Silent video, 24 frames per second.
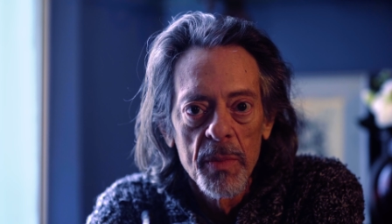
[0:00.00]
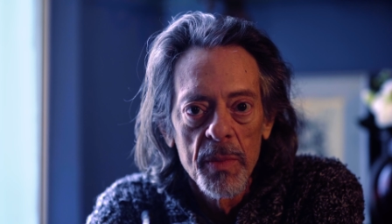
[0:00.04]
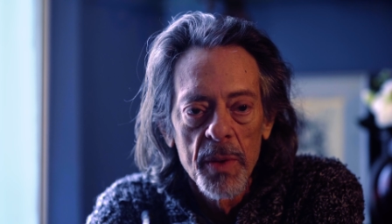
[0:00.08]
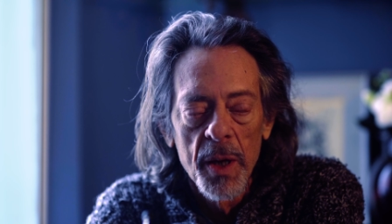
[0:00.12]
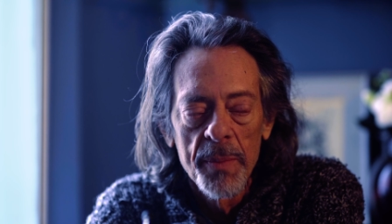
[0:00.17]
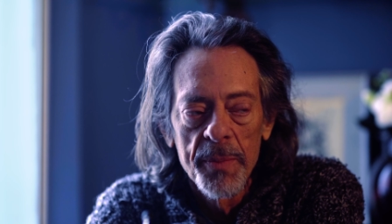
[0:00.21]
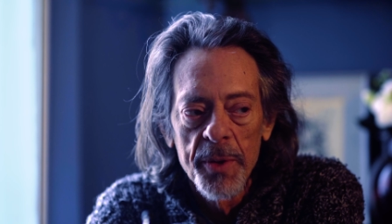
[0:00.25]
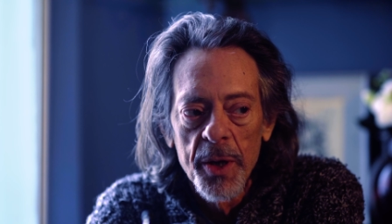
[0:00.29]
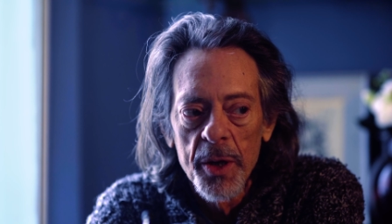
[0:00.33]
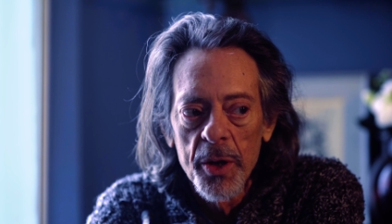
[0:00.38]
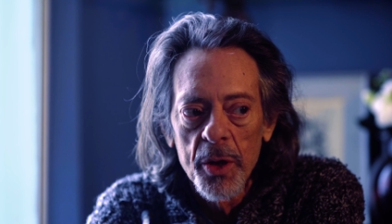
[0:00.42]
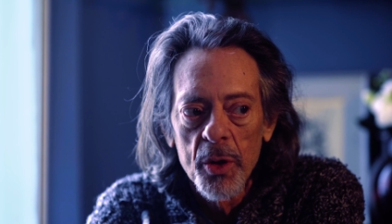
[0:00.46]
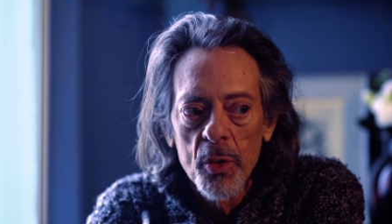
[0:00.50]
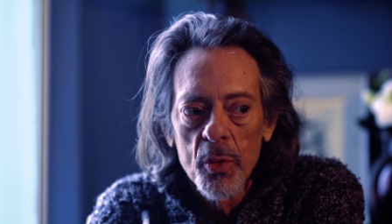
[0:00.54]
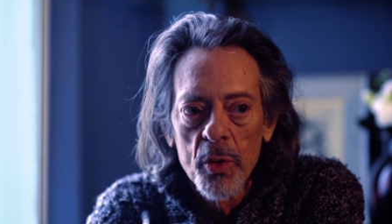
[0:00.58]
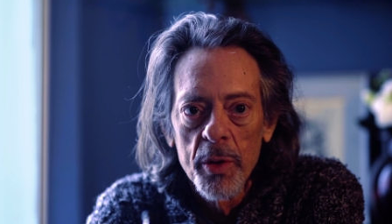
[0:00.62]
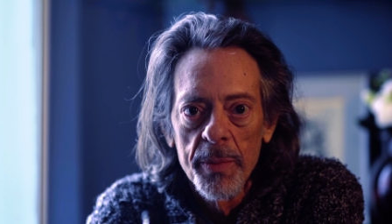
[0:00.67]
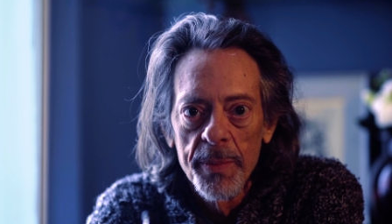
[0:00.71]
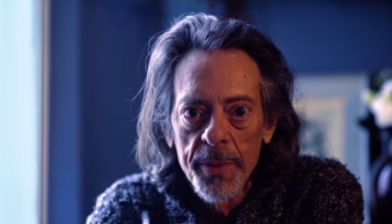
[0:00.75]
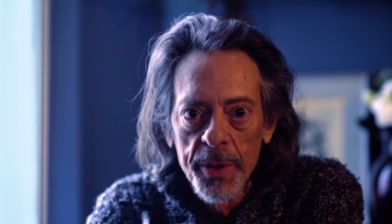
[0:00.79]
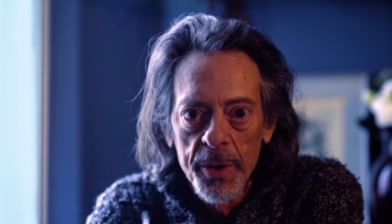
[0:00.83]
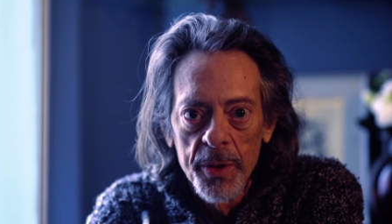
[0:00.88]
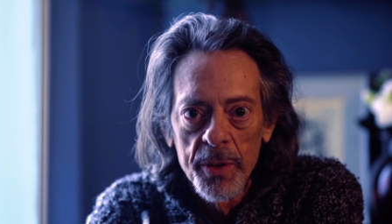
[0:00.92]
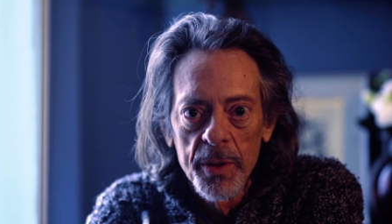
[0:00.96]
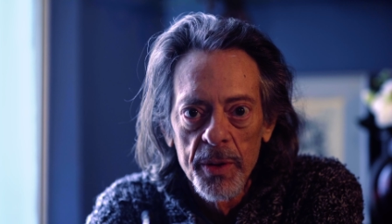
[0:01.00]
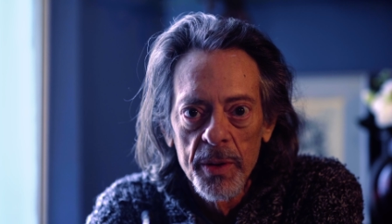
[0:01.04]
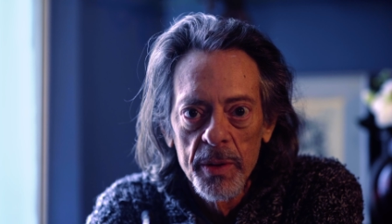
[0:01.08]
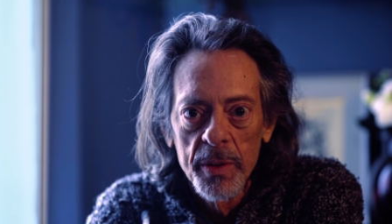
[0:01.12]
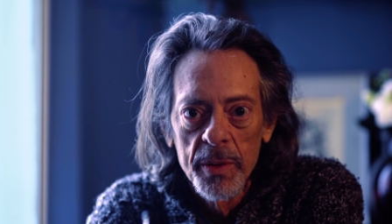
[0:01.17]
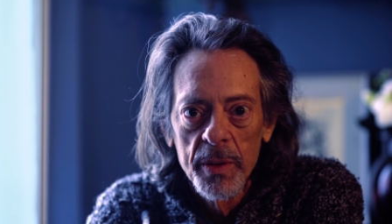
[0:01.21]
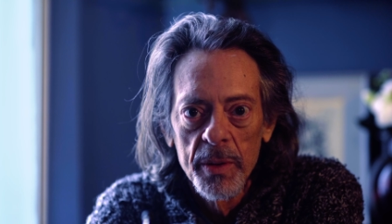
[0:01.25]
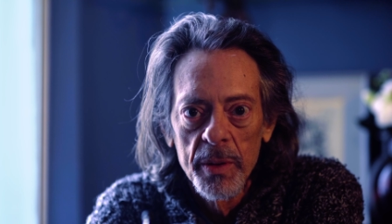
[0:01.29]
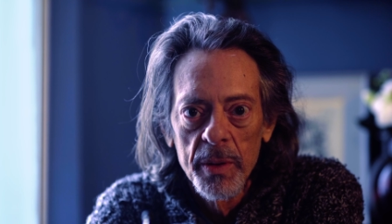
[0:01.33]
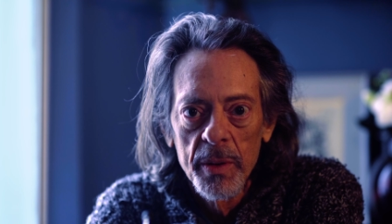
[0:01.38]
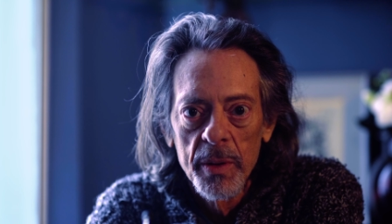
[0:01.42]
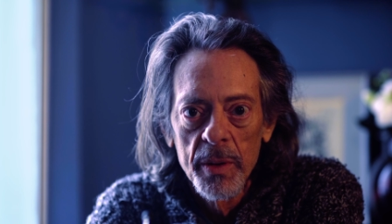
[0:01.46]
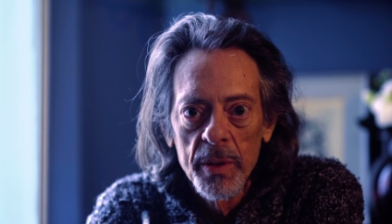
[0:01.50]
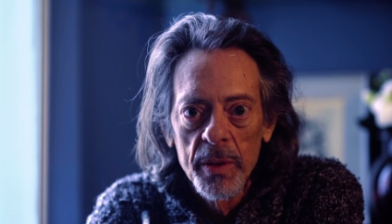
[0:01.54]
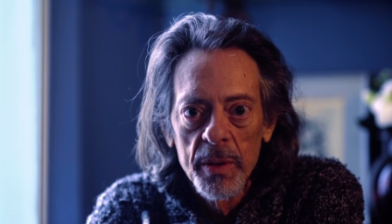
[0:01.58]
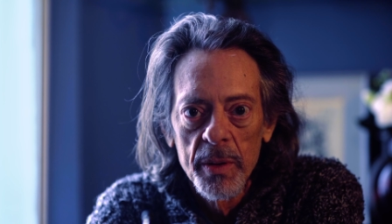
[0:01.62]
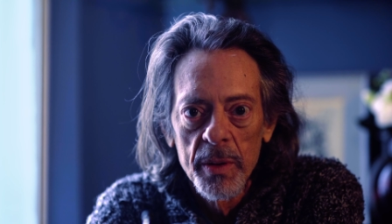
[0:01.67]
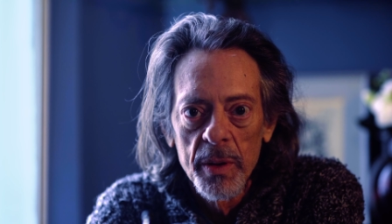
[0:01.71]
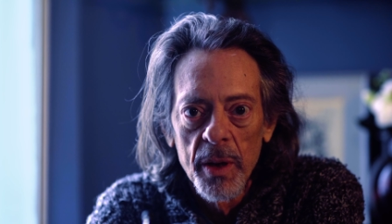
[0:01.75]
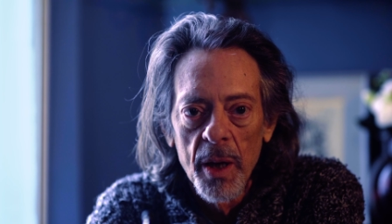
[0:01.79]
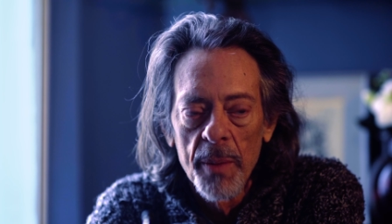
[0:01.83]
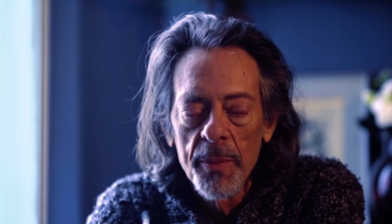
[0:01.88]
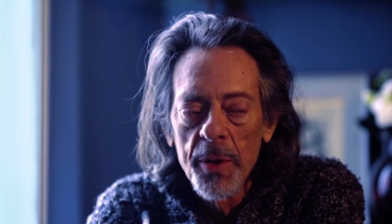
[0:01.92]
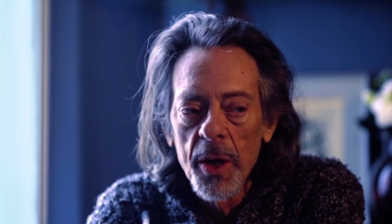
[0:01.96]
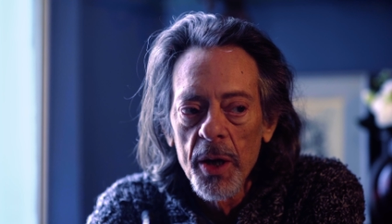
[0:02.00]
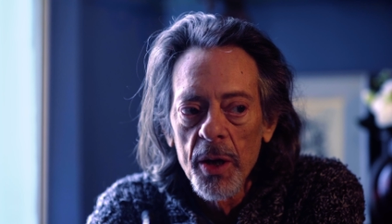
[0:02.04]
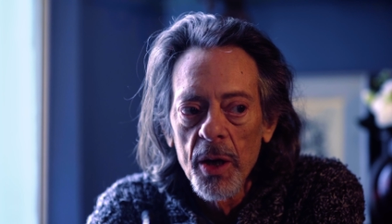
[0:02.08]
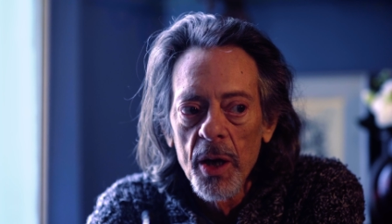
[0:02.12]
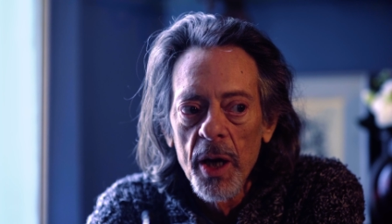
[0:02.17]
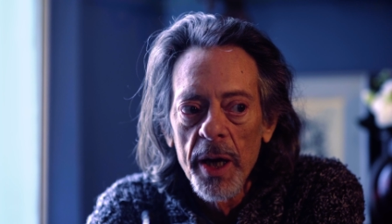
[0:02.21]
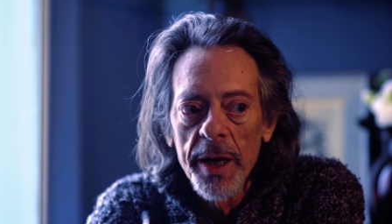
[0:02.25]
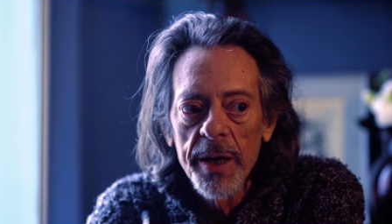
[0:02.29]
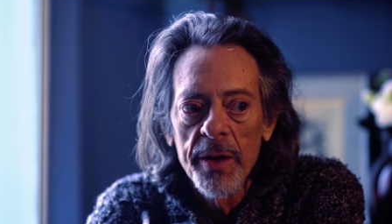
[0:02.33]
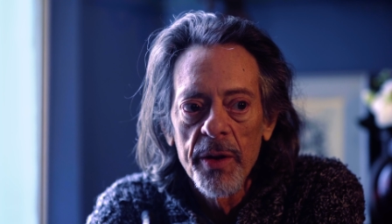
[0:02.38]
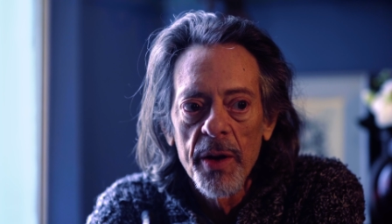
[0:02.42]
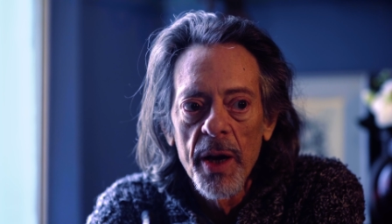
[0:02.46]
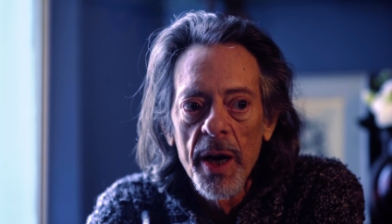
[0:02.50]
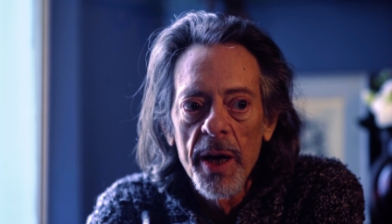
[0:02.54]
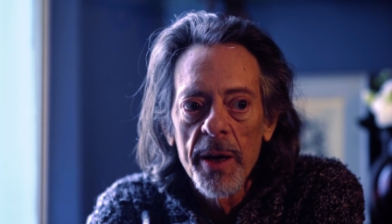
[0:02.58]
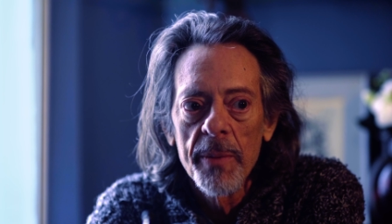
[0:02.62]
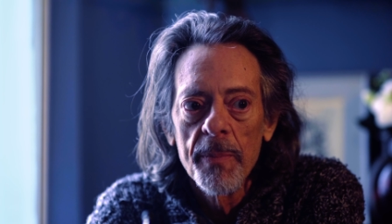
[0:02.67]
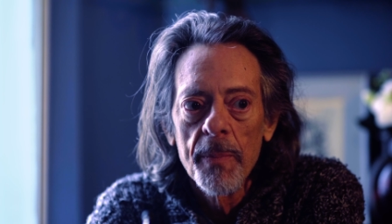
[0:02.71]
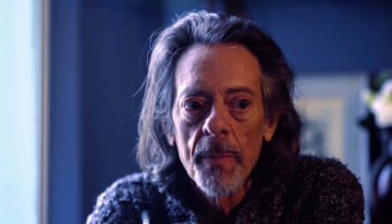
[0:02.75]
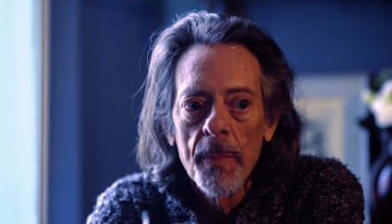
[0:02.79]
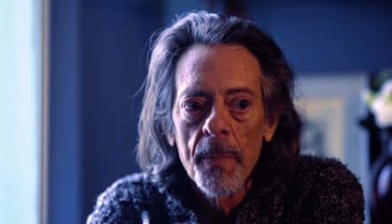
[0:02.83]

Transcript: I'm not a criminal. I'm not like that.